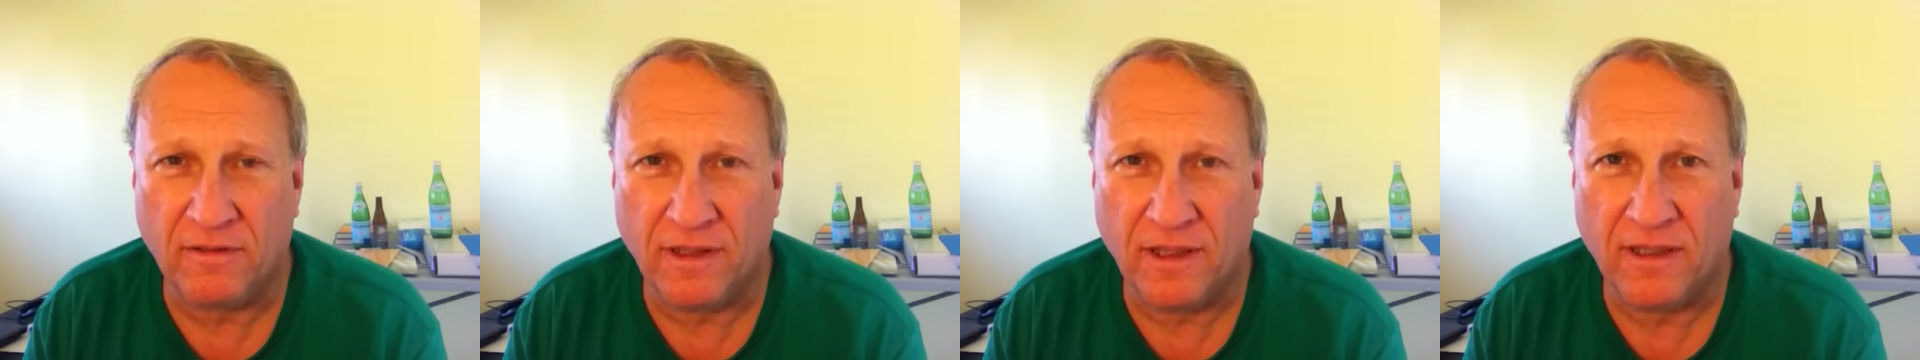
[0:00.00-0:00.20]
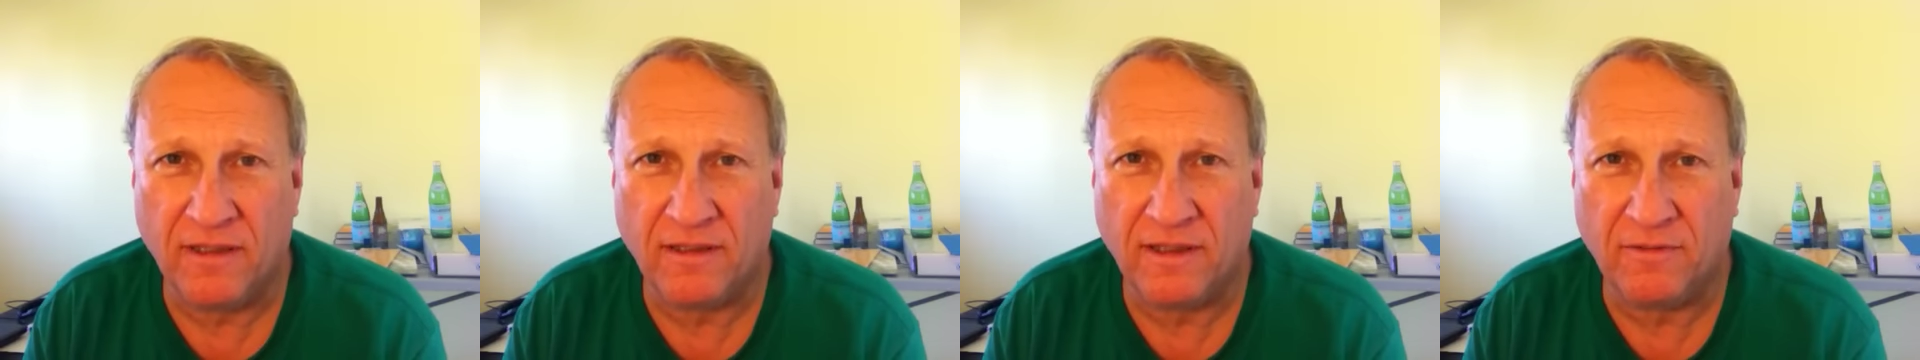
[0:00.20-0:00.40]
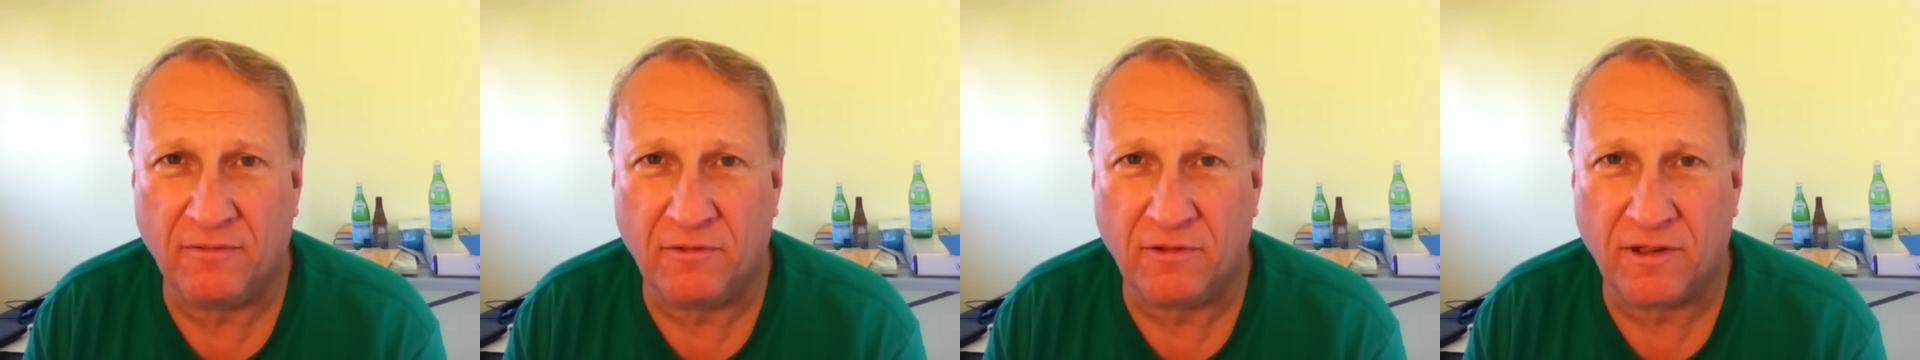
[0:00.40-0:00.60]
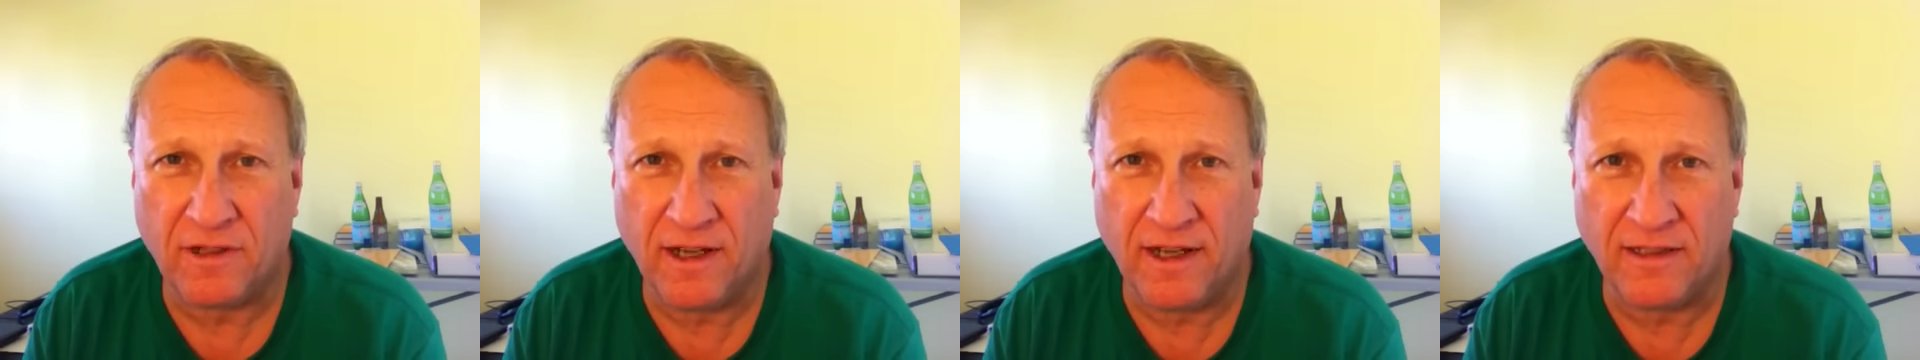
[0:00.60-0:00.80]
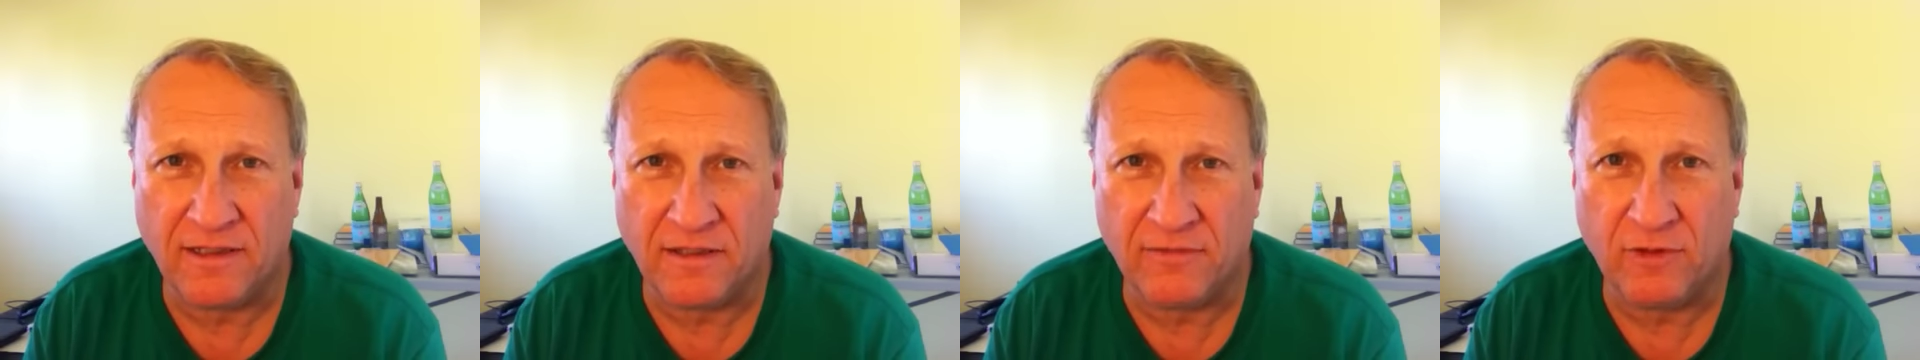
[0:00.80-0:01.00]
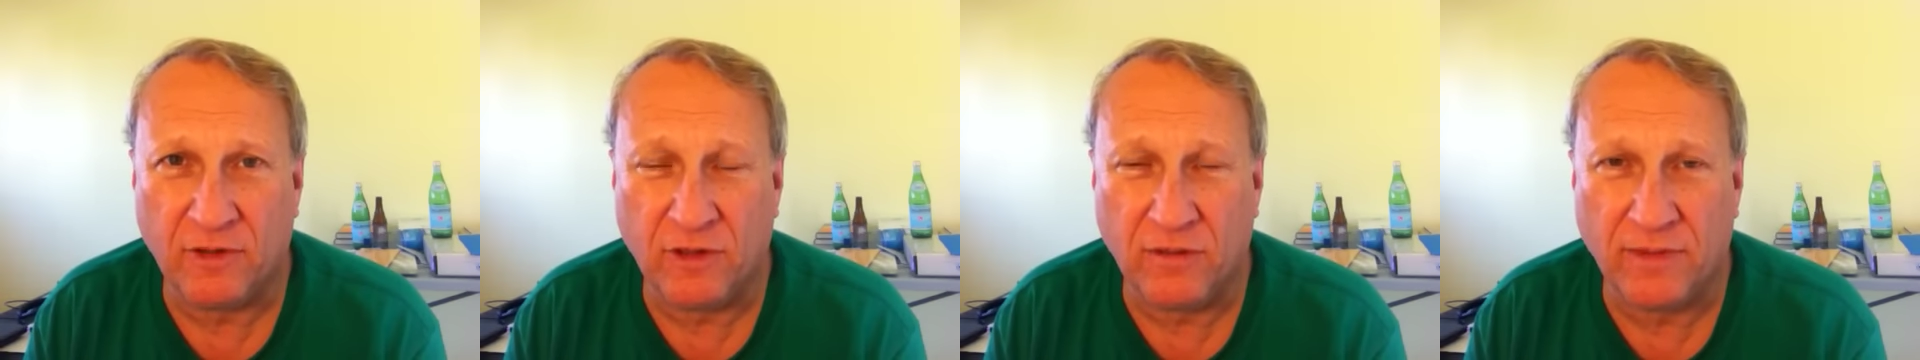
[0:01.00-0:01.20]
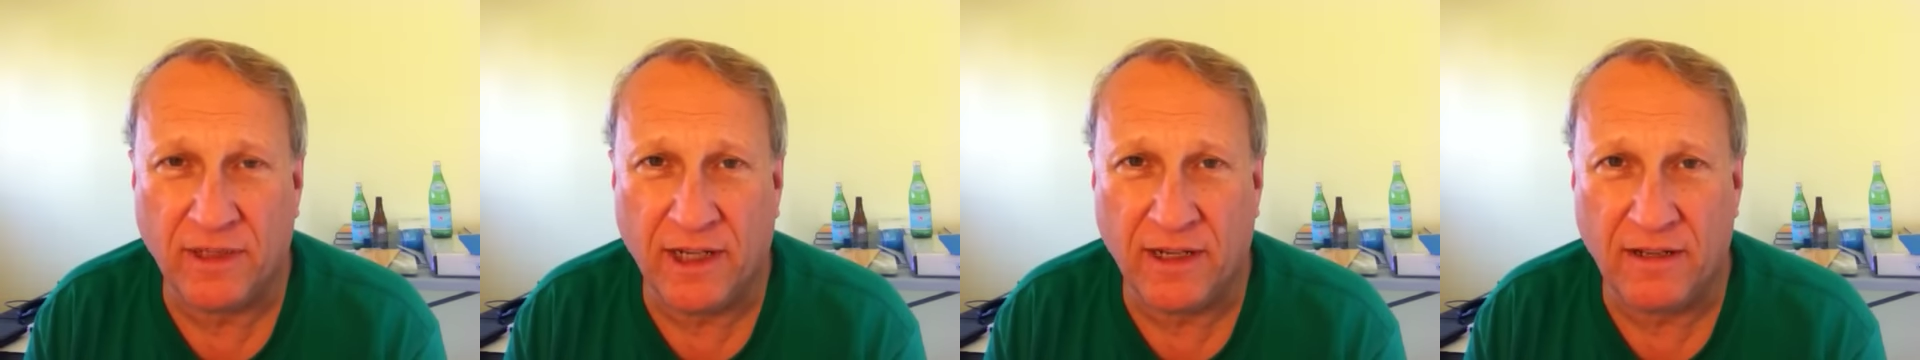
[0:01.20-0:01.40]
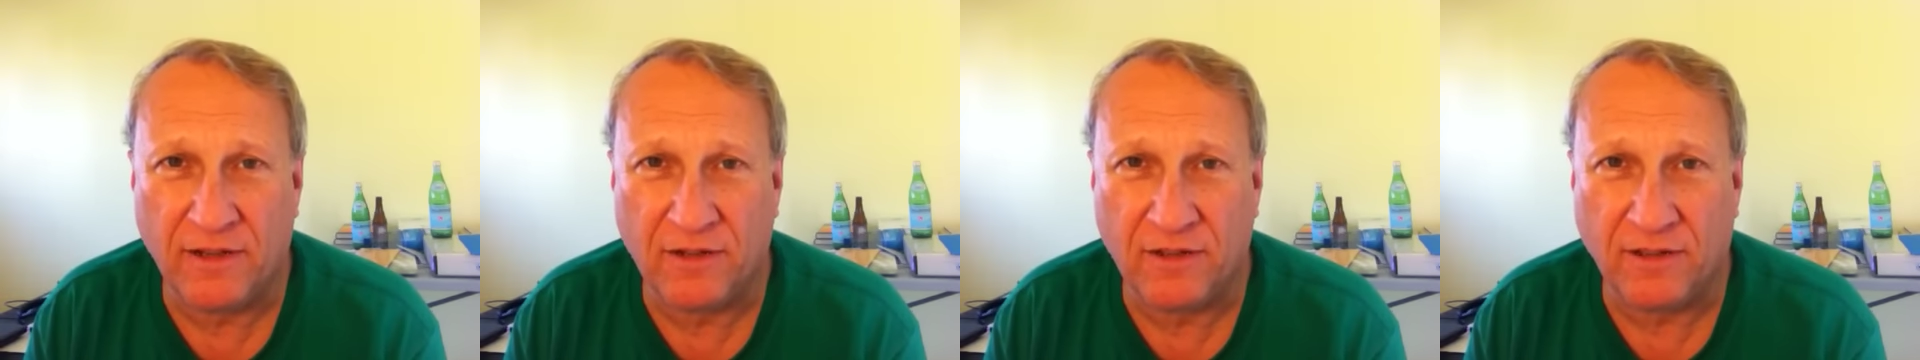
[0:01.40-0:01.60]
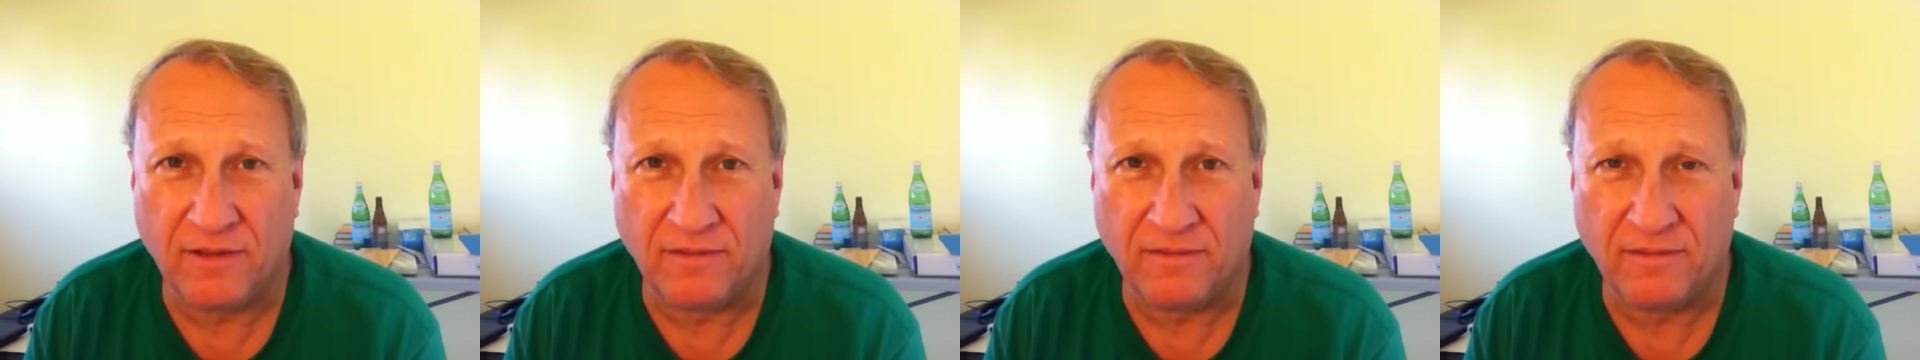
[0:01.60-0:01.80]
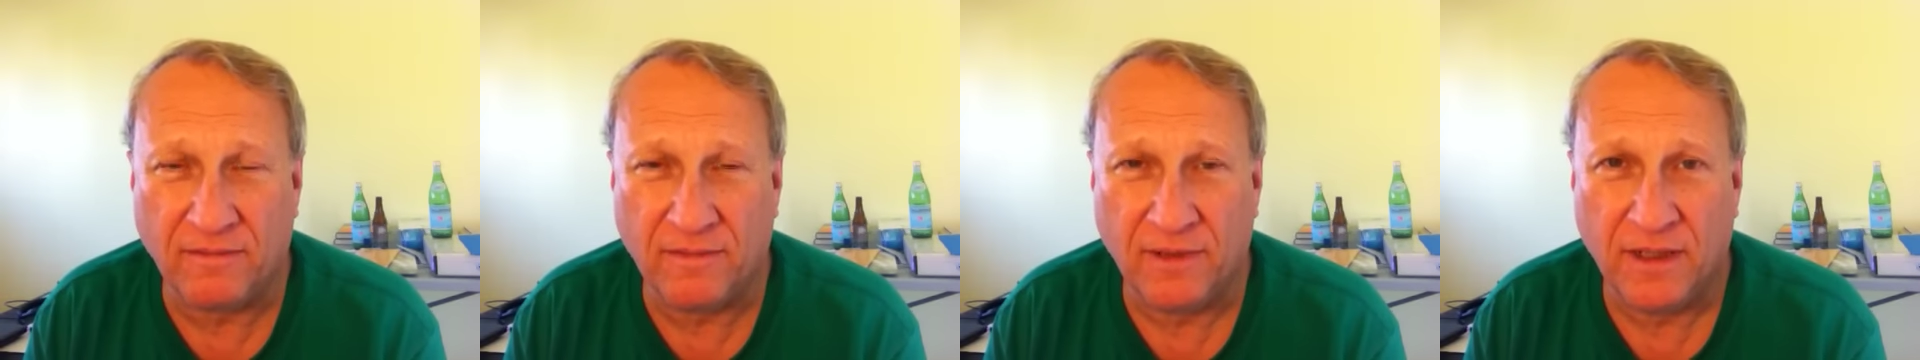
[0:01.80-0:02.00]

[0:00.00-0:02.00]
in different kinds of illumination.